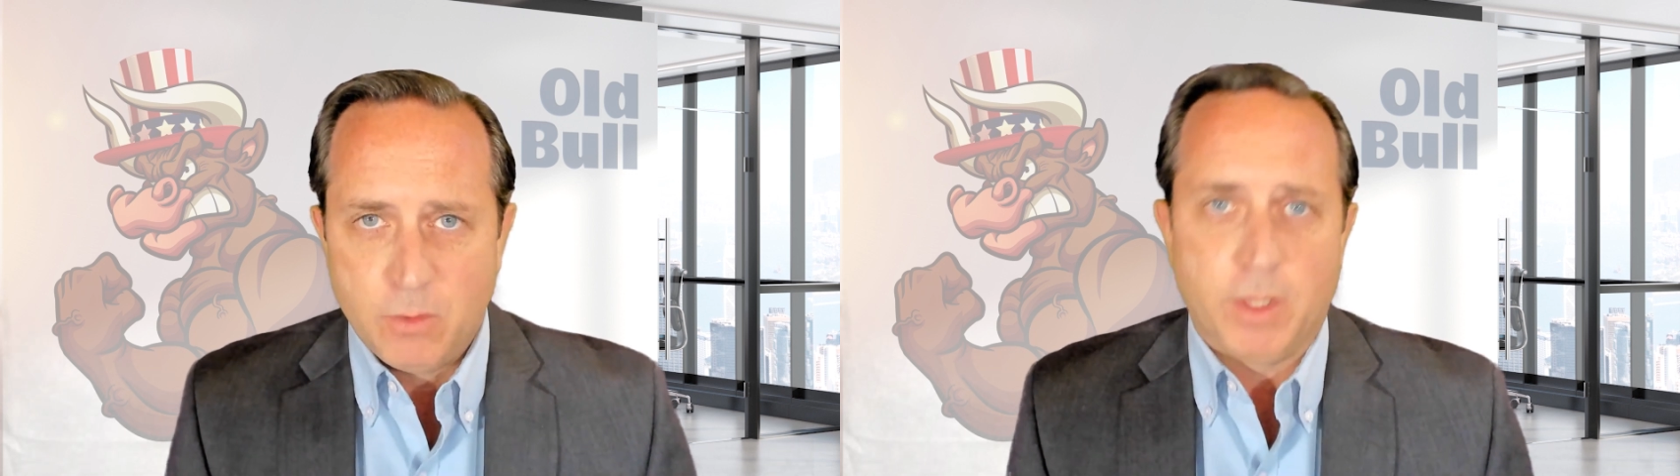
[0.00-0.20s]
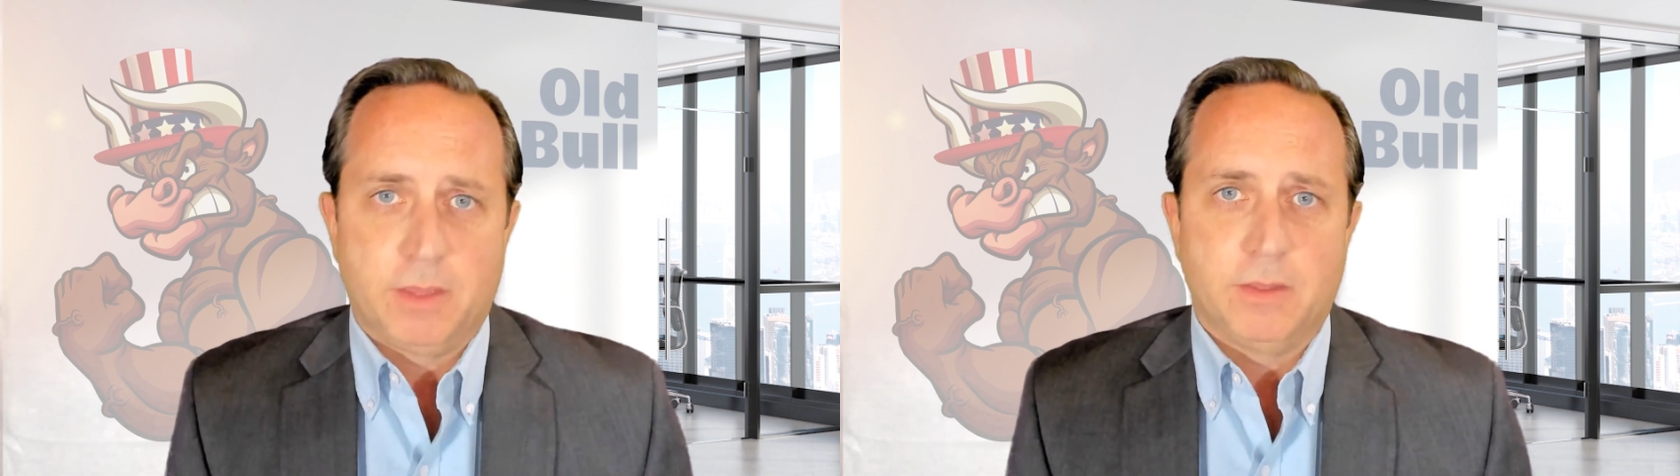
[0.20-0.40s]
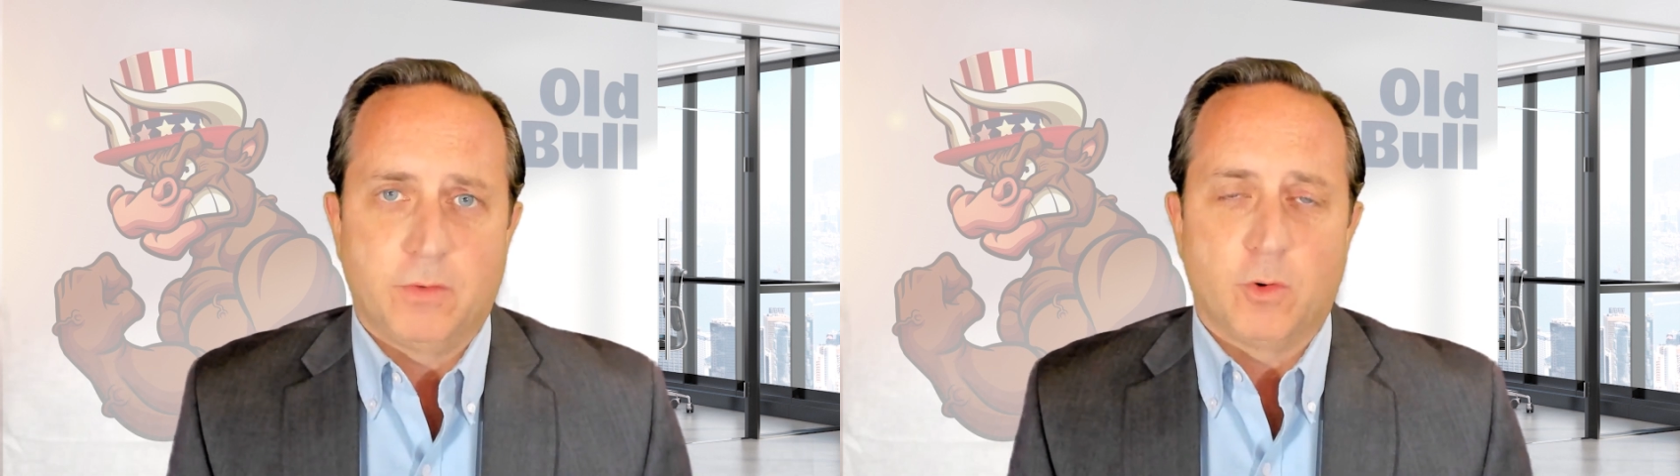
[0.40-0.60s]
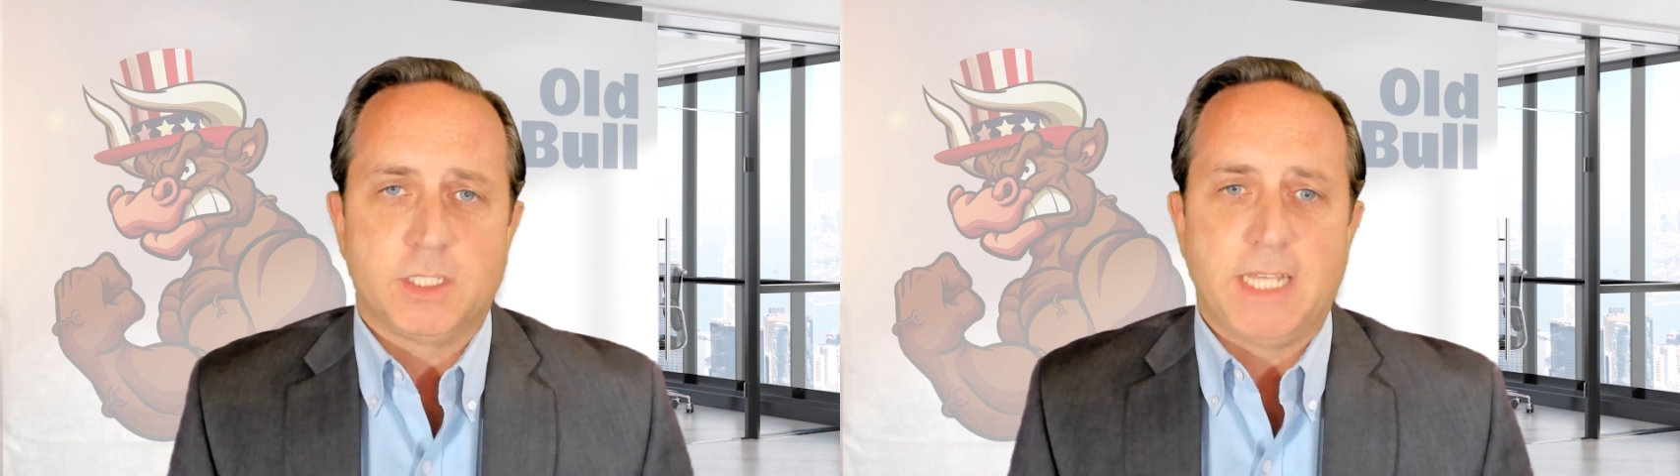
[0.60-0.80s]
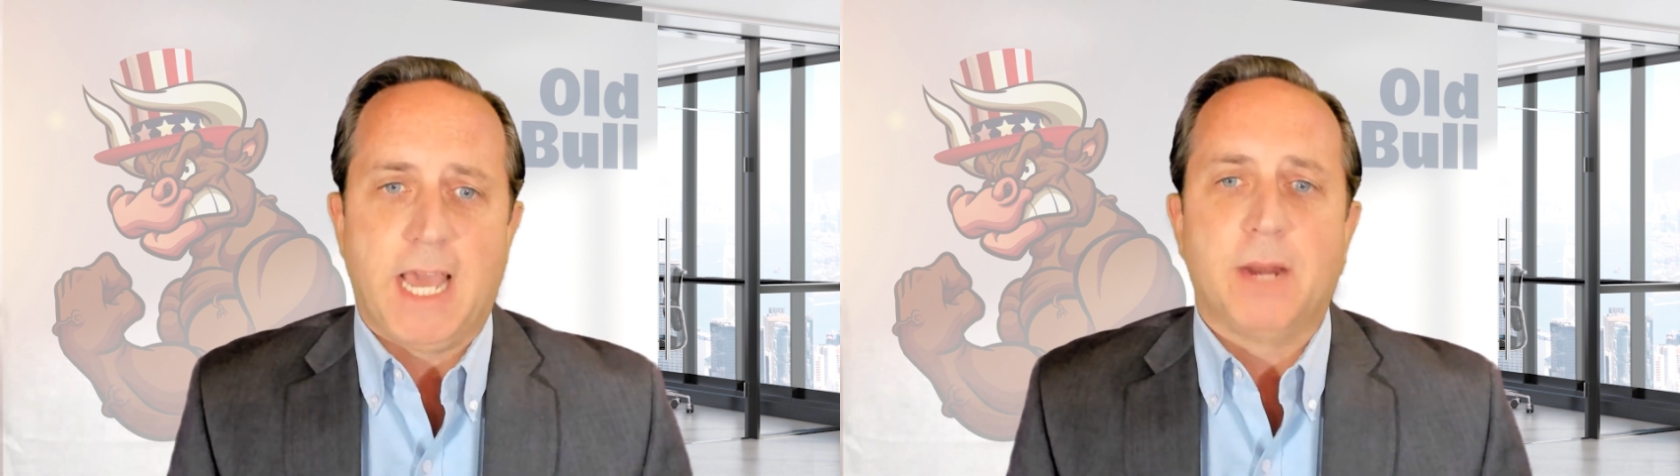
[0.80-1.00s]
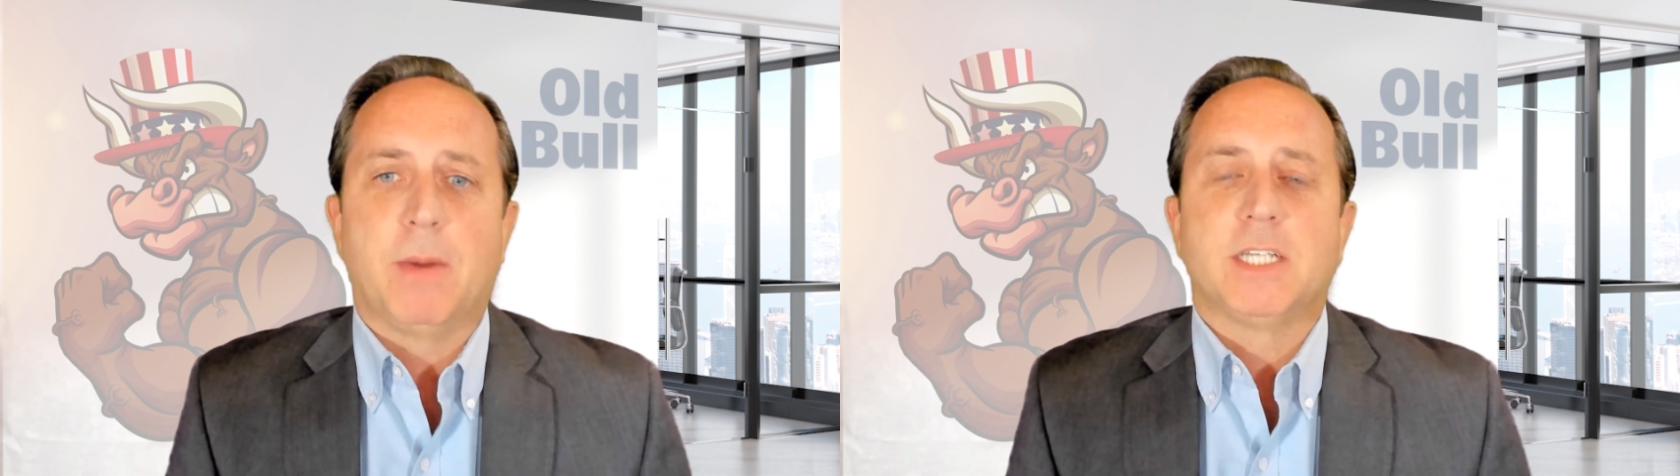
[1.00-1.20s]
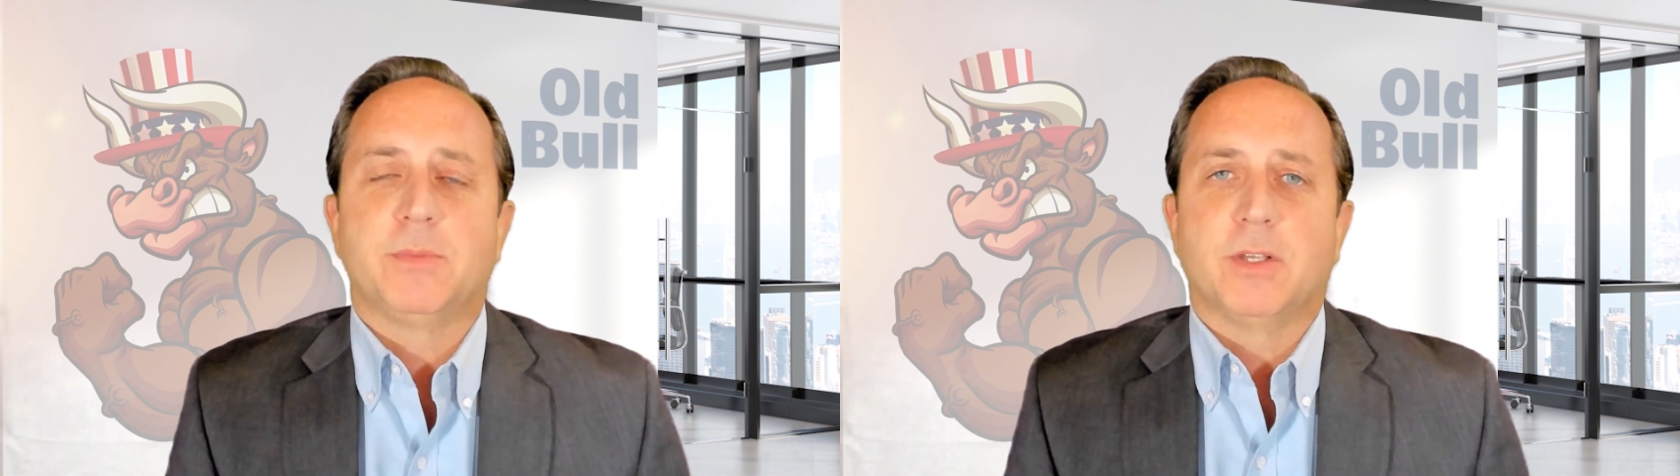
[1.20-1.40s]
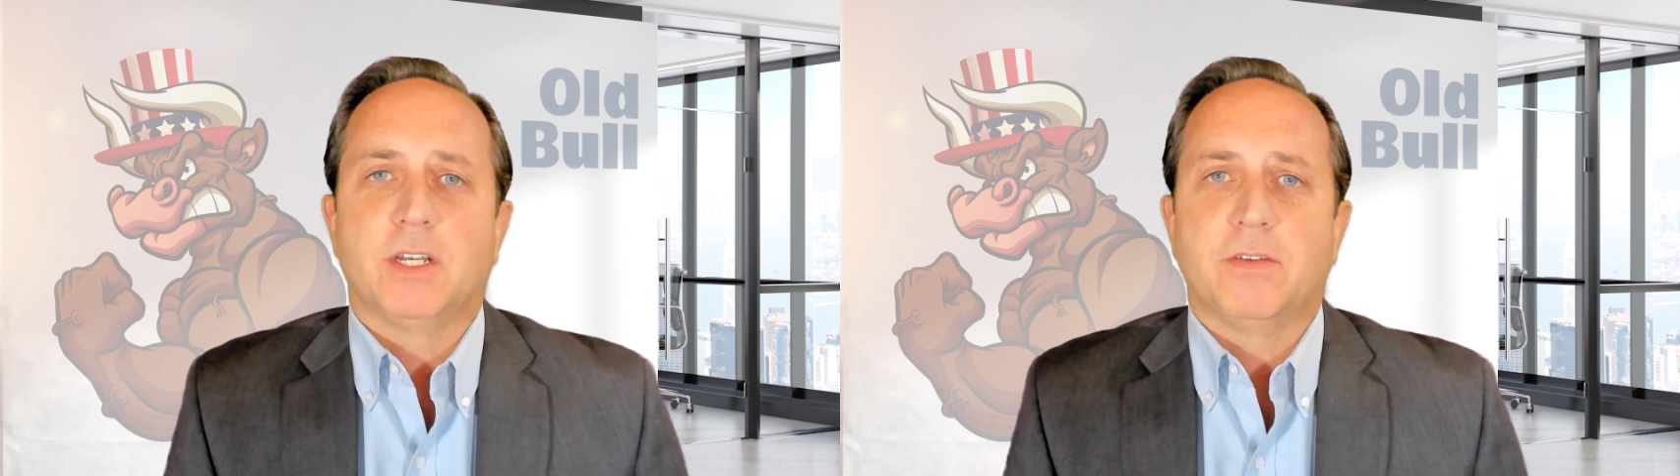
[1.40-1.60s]
with, of course, the added
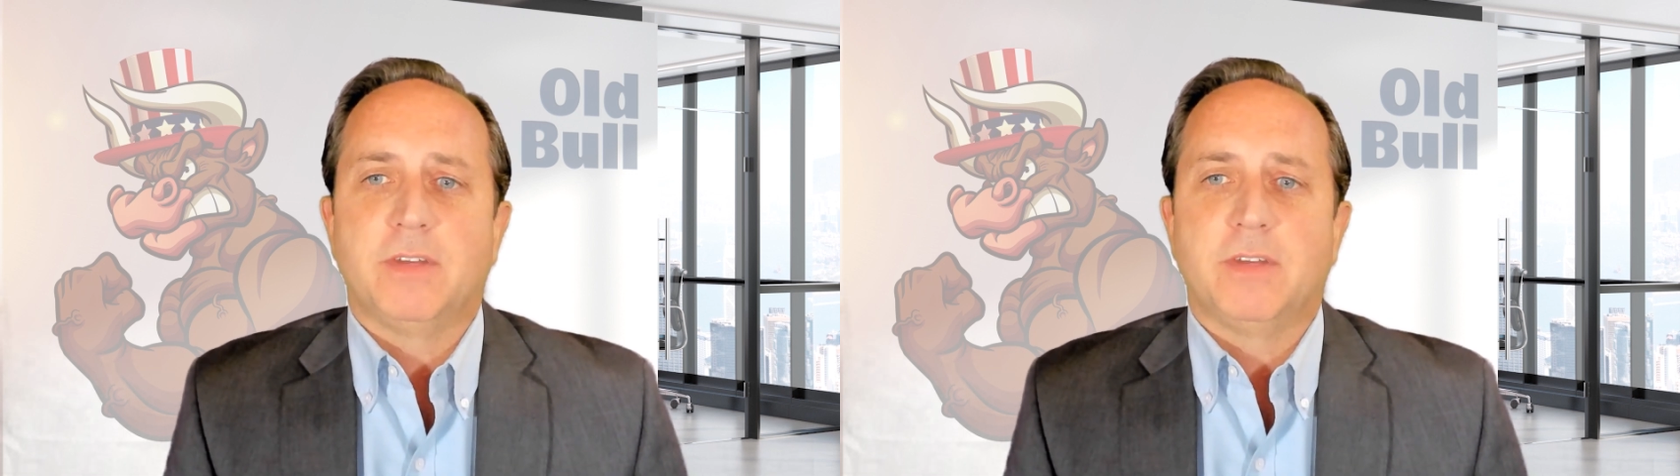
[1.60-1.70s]
possibility